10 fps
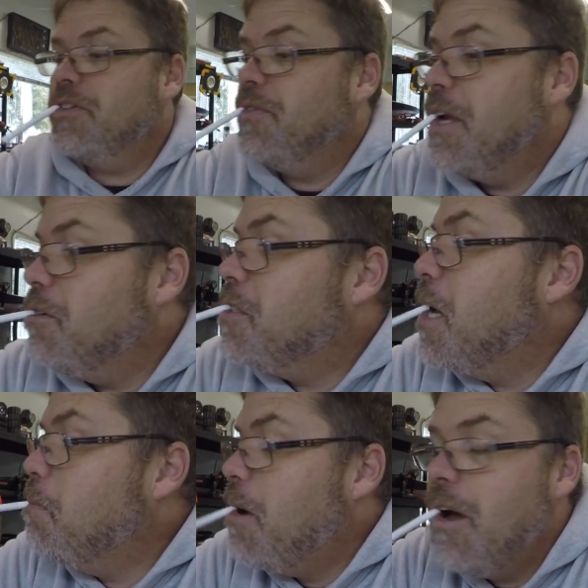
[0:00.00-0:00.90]
from the
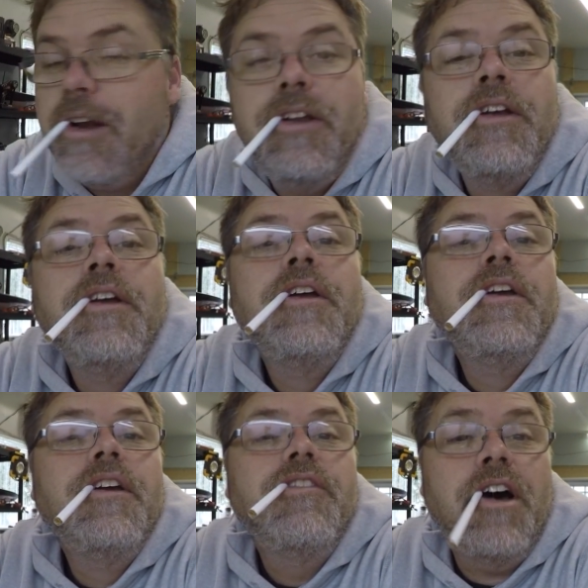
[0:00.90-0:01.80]
outside pond.
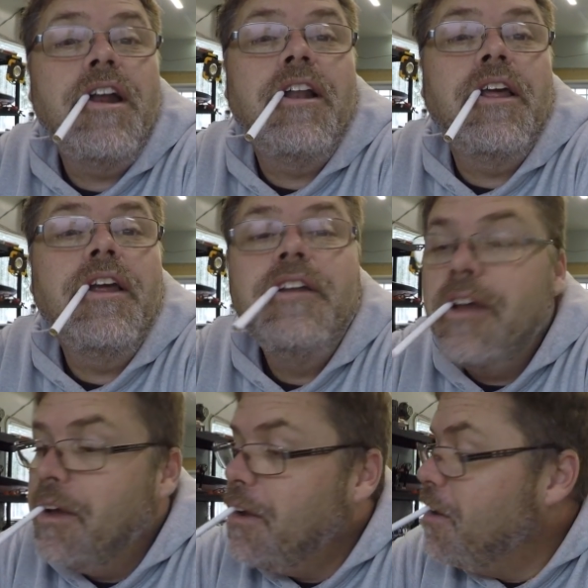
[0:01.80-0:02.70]
Finally,
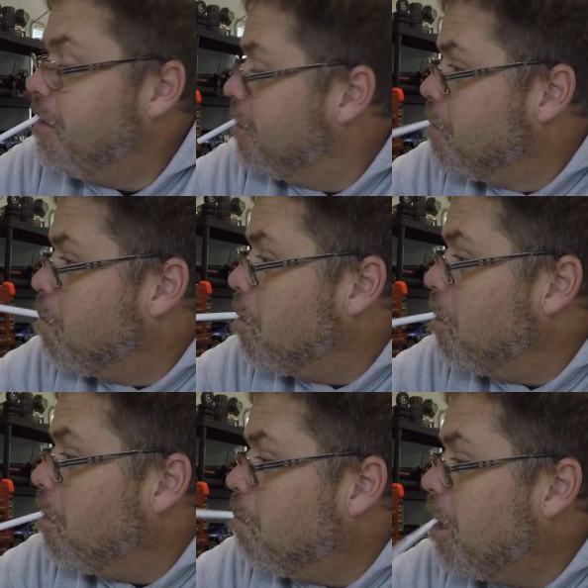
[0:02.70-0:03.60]
eh? Poor
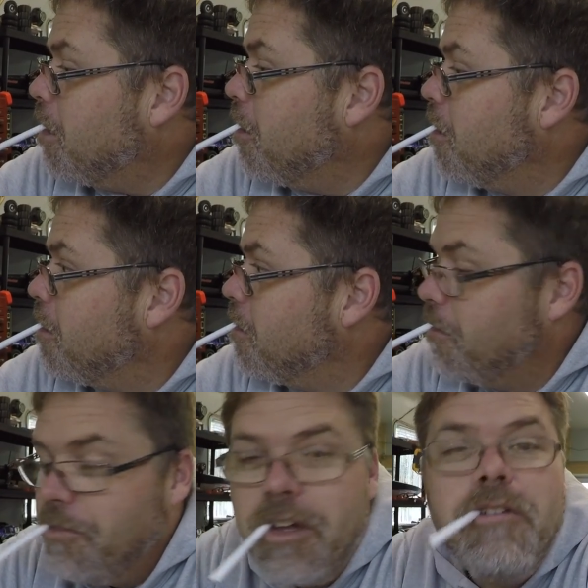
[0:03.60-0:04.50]
little bugger.
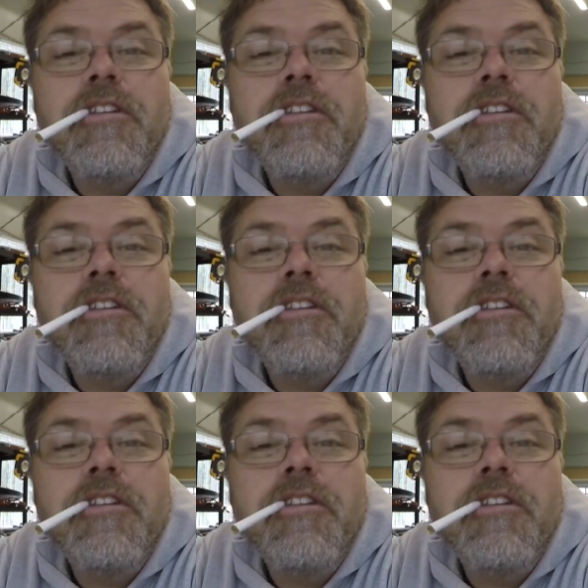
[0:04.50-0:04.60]
Thought he